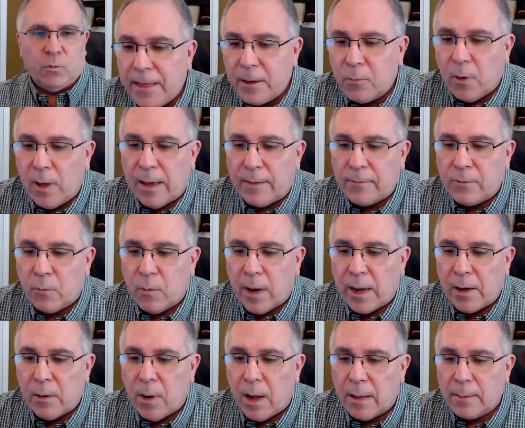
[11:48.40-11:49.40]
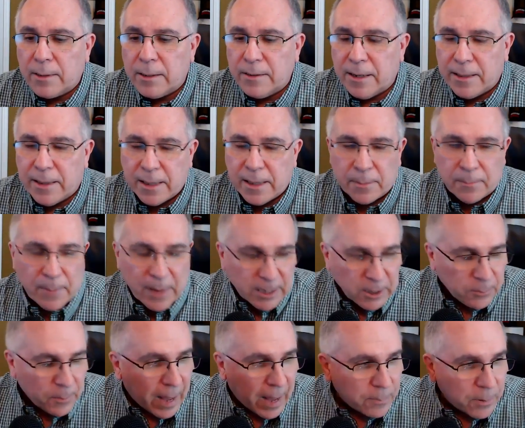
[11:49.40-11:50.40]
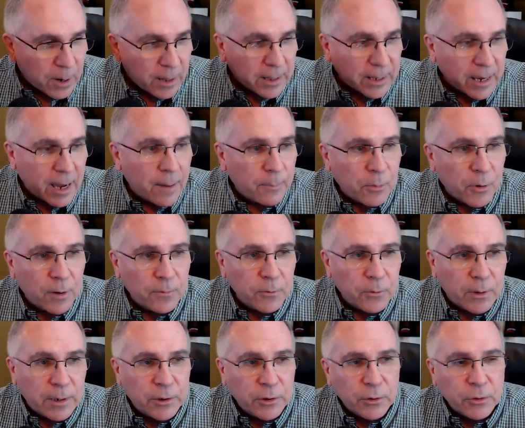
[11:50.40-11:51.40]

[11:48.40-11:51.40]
we'll have to wait a while, because I think Best Buy probably got preferential